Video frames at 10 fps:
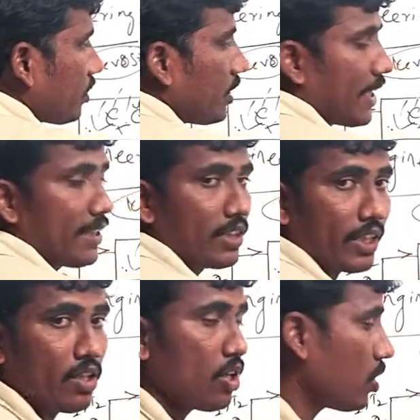T three.
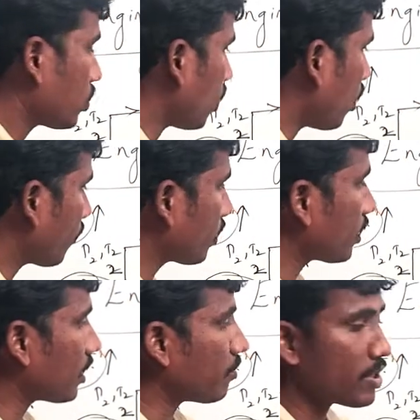So after the
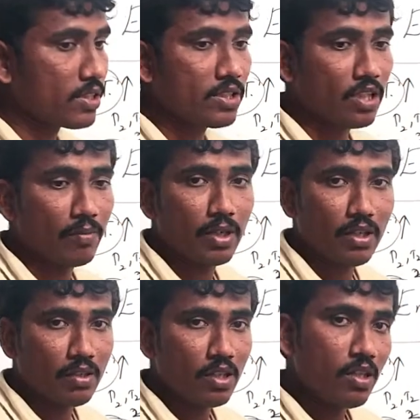combustion
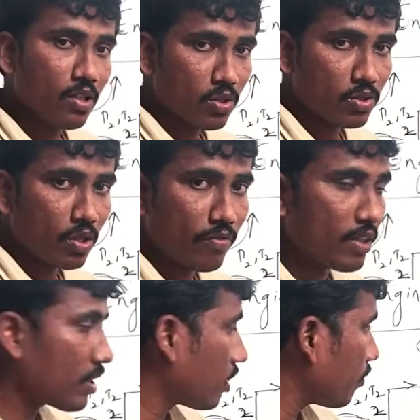chamber, so
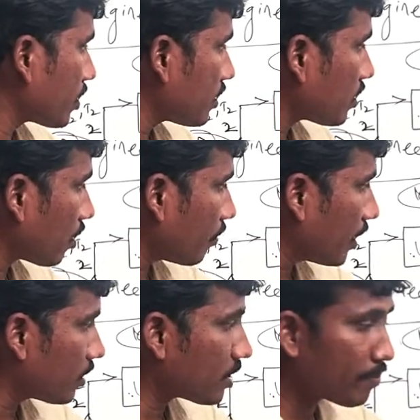after the combustion
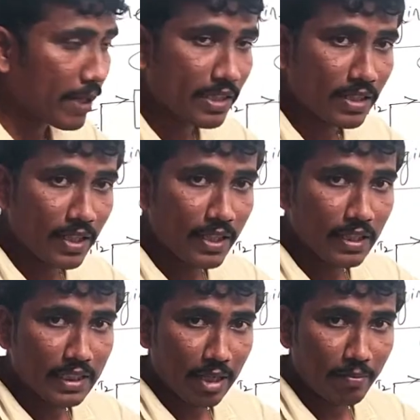chamber, the pressure and the
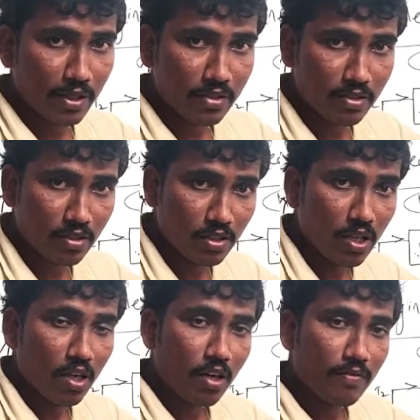temperature
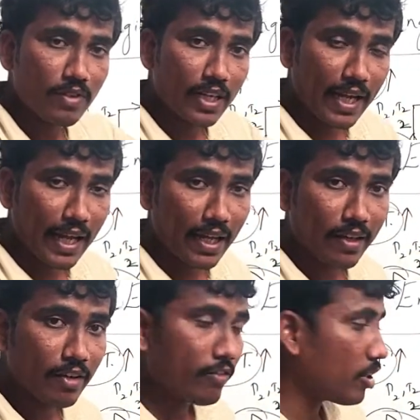of that
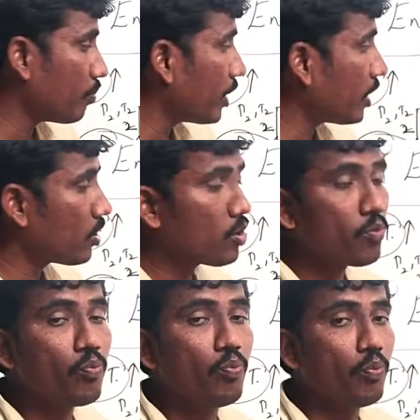air will be
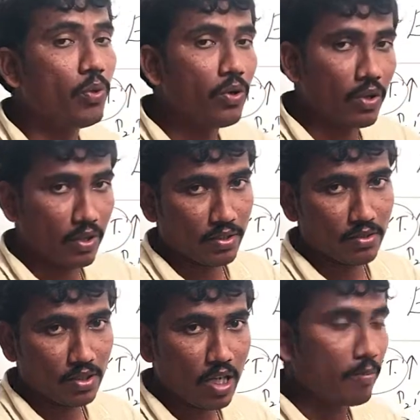more
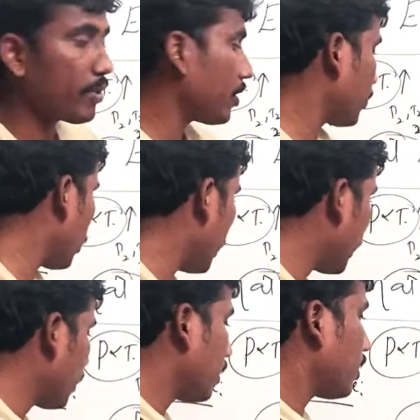compared to what